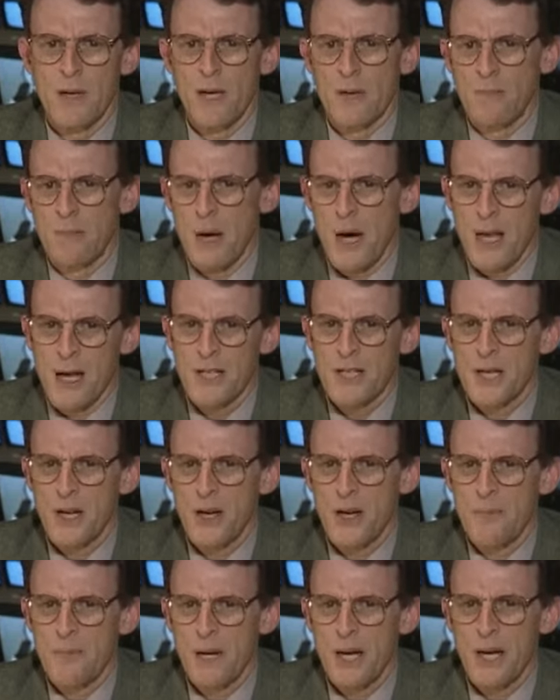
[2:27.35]

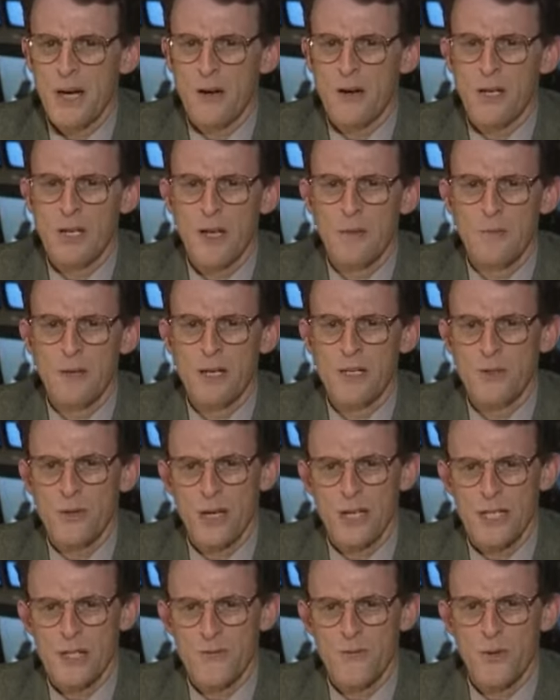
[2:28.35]
Monetary power can be
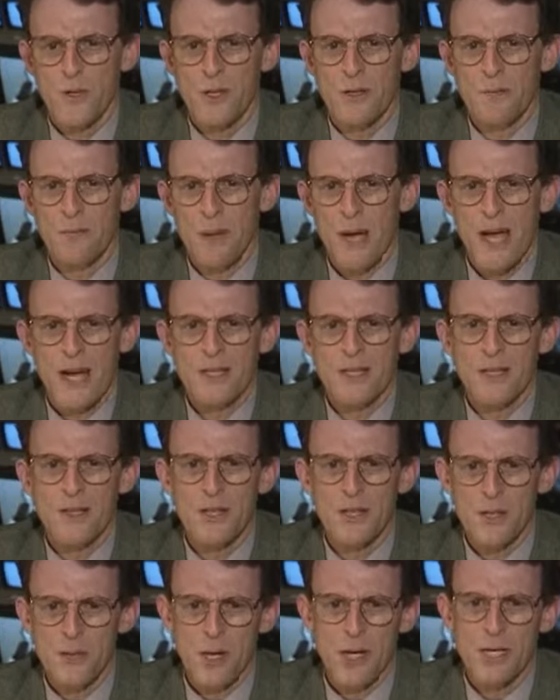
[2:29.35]
transferred back to the
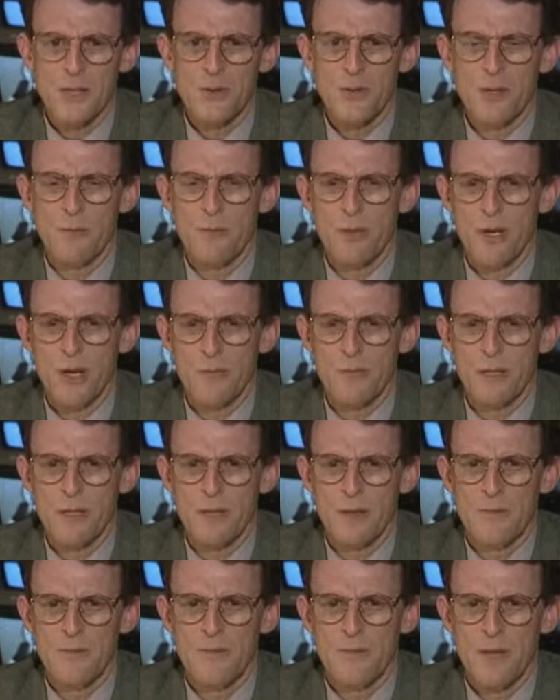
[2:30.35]
Treasury Department.
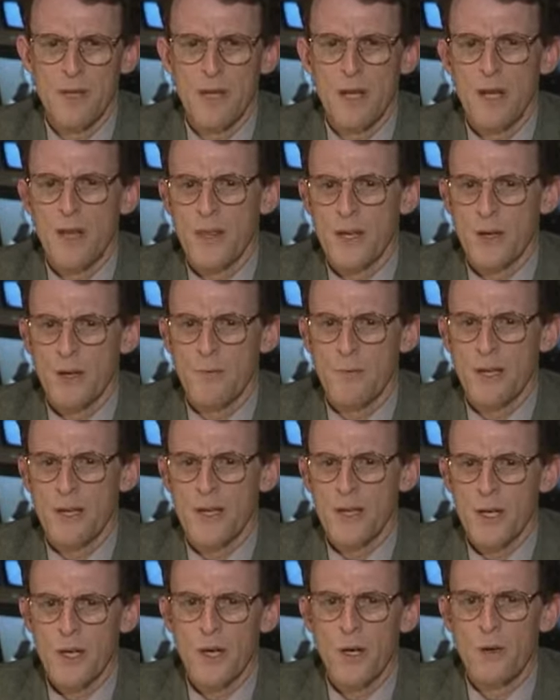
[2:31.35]
There would be
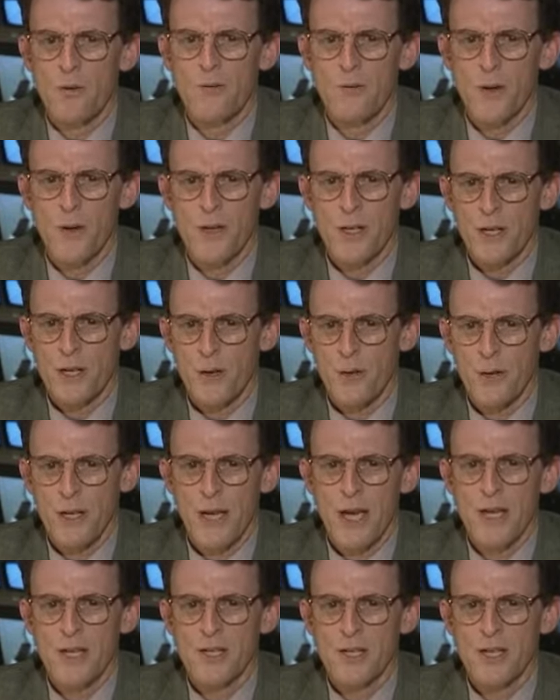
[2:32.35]
no further
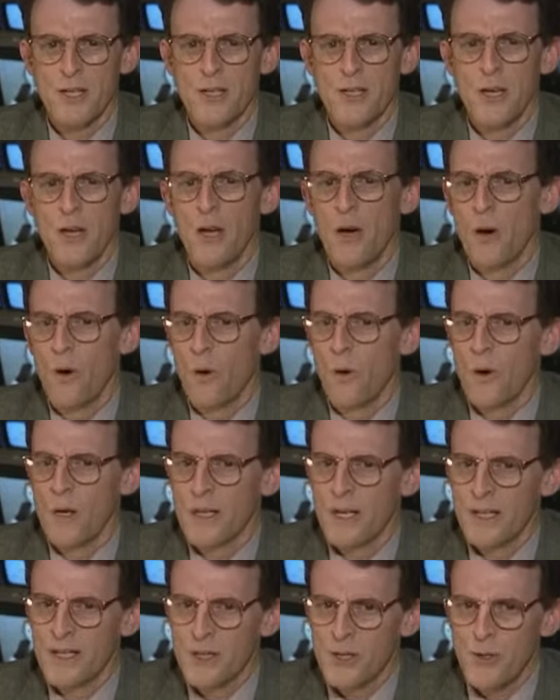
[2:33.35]
creation or
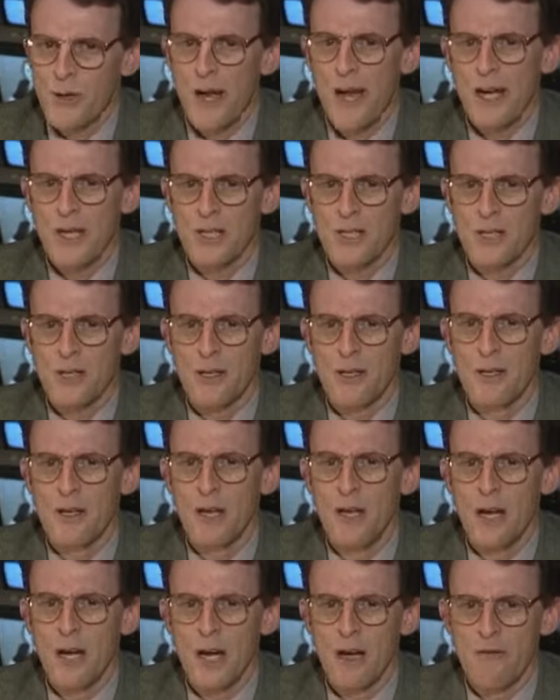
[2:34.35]
contraction
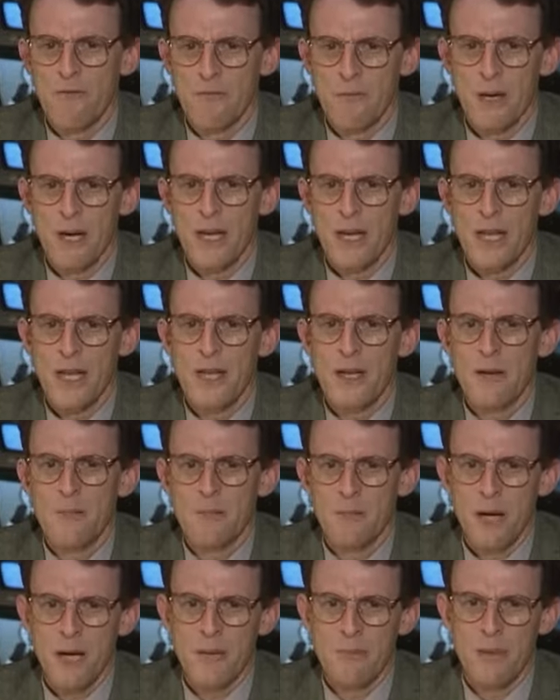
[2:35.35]
of money
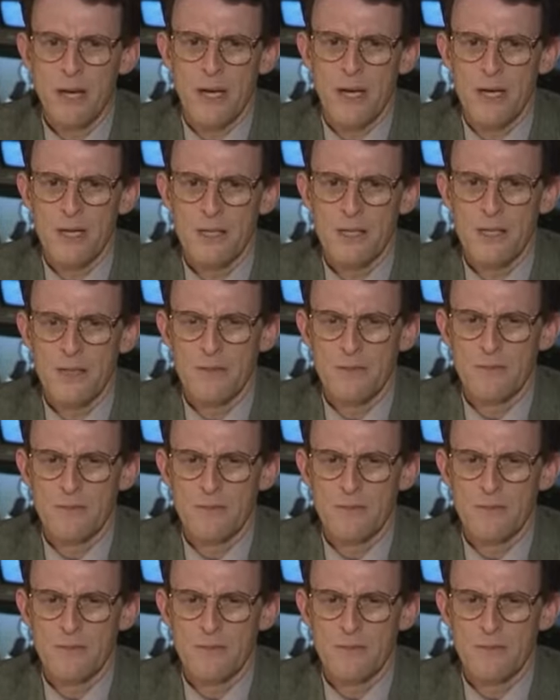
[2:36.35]
by banks.